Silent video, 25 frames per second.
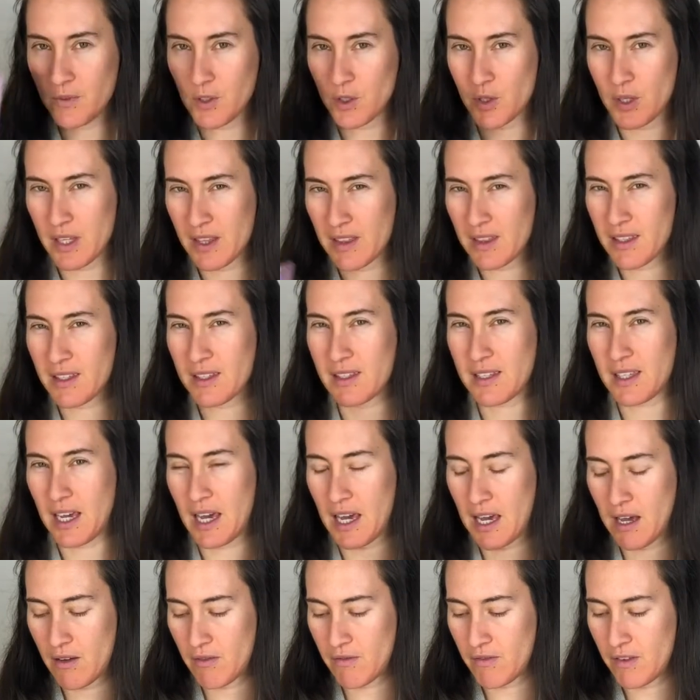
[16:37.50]
You're in this
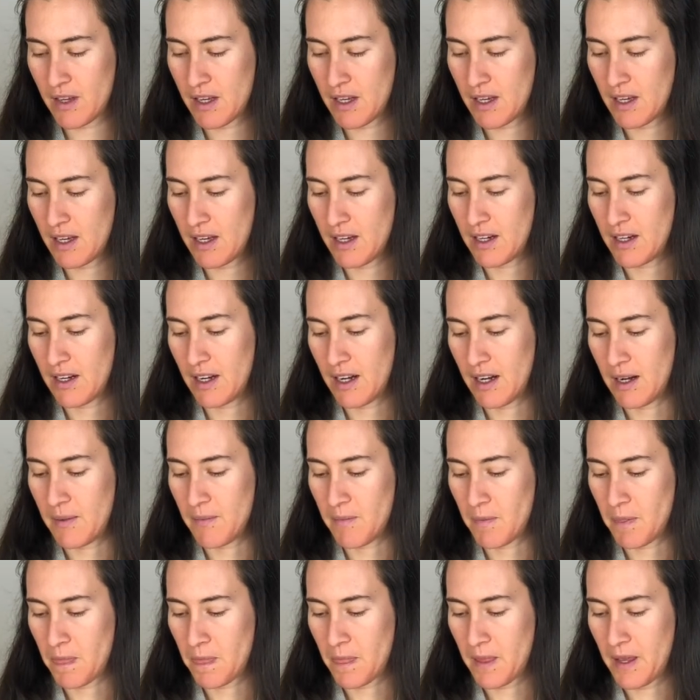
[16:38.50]
cave,
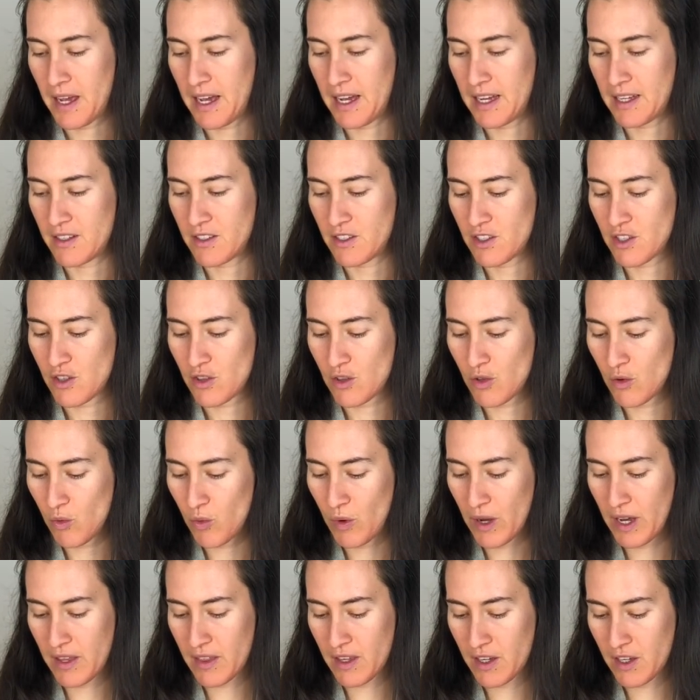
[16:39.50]
and the
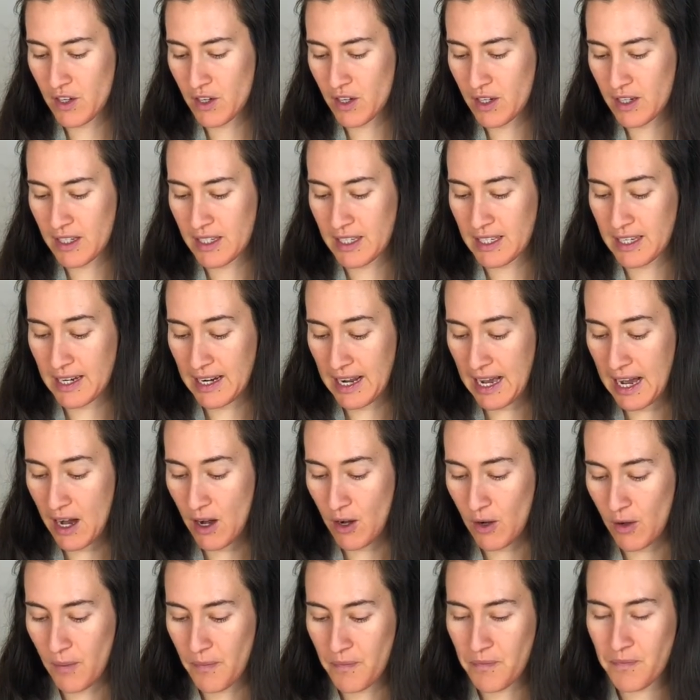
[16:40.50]
way that you're going to get
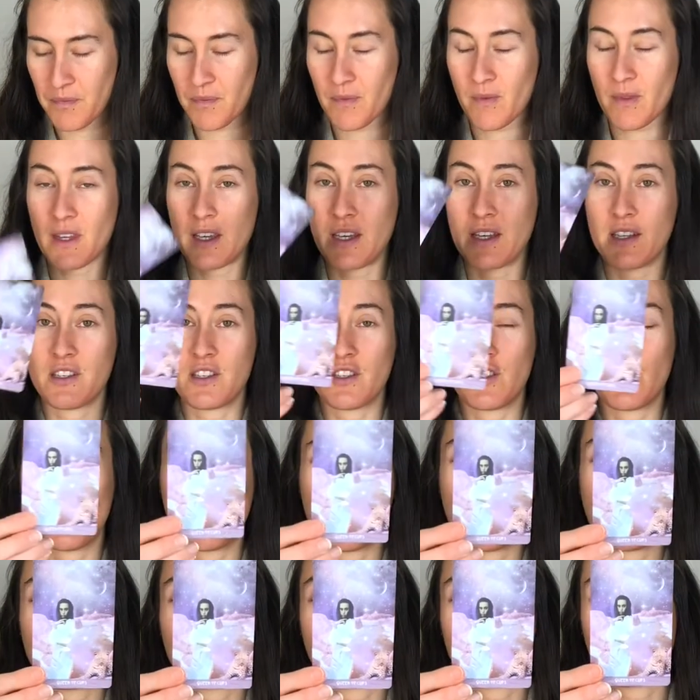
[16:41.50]
out is the
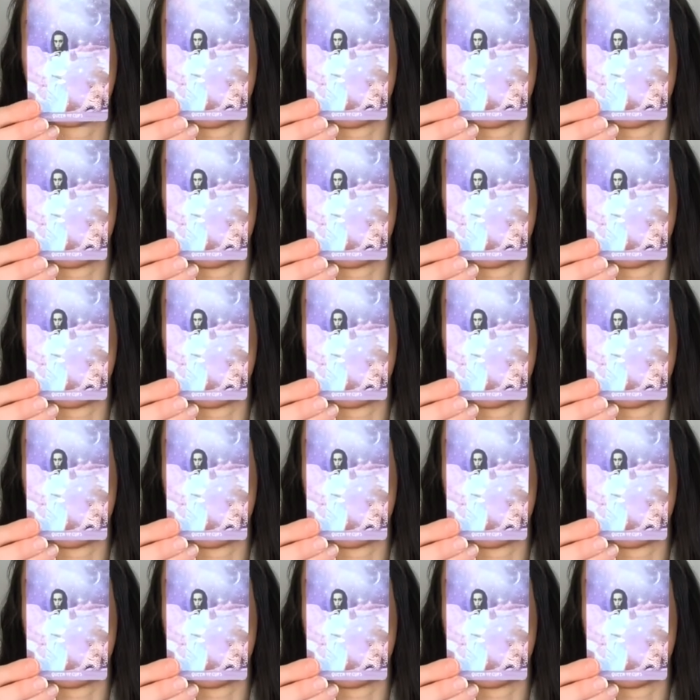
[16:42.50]
Queen of